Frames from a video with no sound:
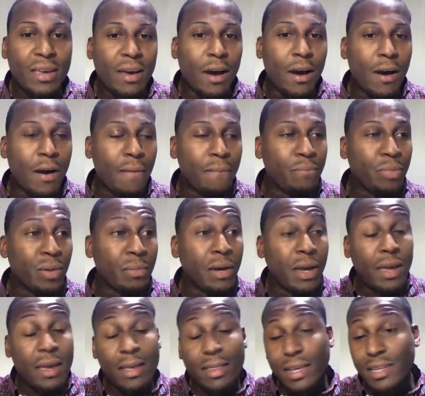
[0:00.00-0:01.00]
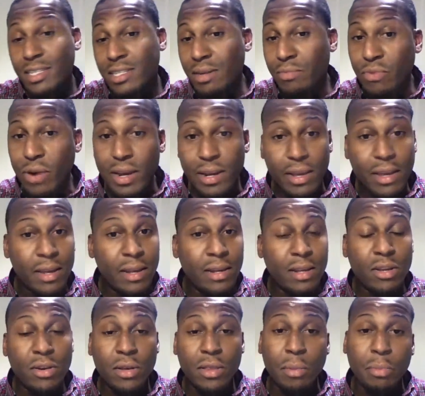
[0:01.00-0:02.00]
Um, but hey, let's jump right in.
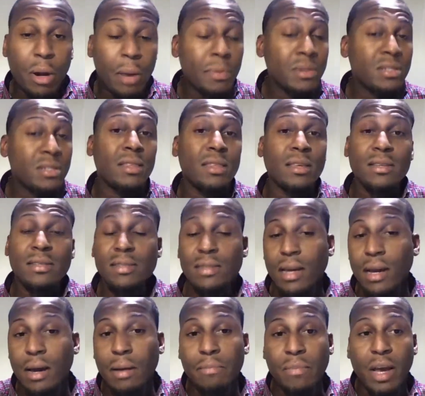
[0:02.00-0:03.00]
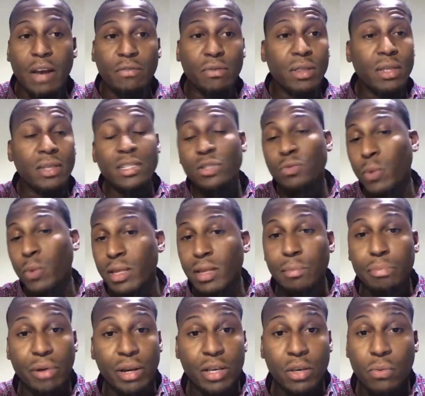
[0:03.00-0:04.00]
You know, the purpose of this Tom, I really just wanted to
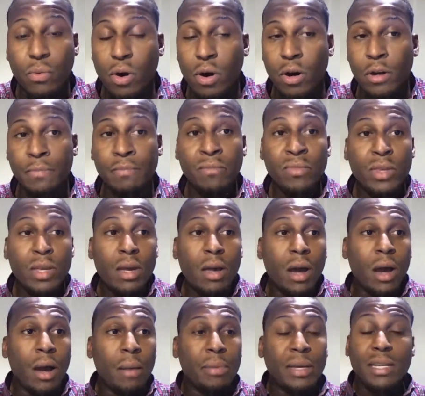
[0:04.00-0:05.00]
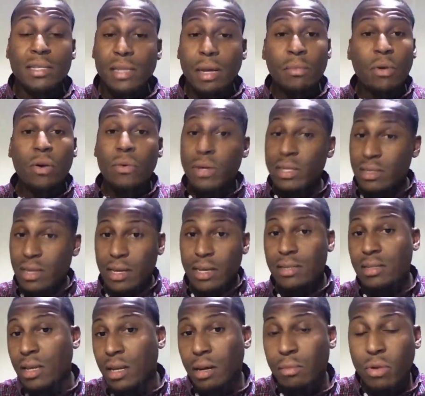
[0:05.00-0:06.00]
bring you on uh, because I'm always, like I
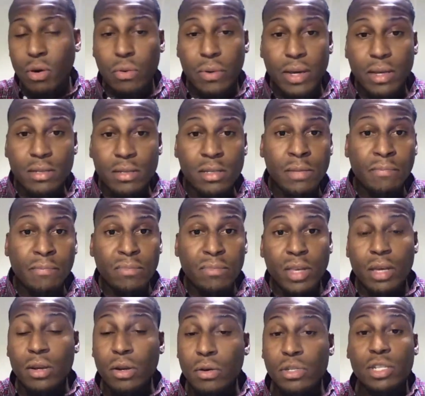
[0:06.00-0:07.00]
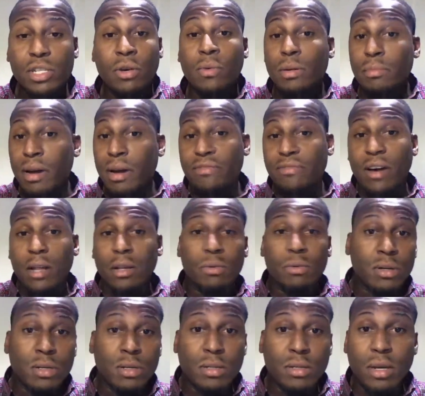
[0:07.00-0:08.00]
said, I'm always, you know, showing my
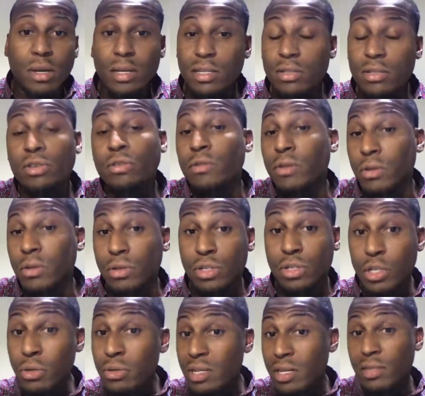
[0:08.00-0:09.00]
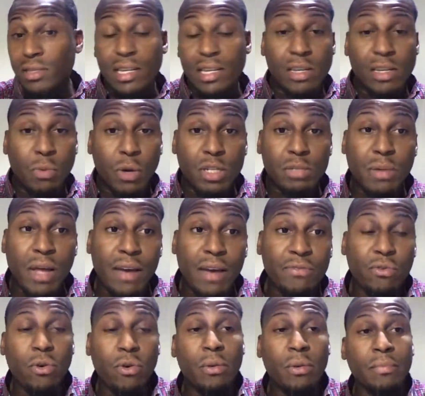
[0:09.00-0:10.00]
followers uh, tutorials using the Tastyworks
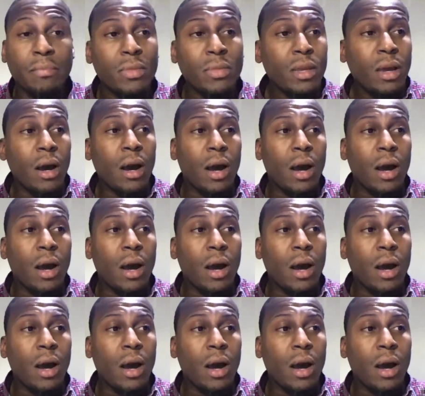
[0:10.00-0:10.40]
platform. Sure.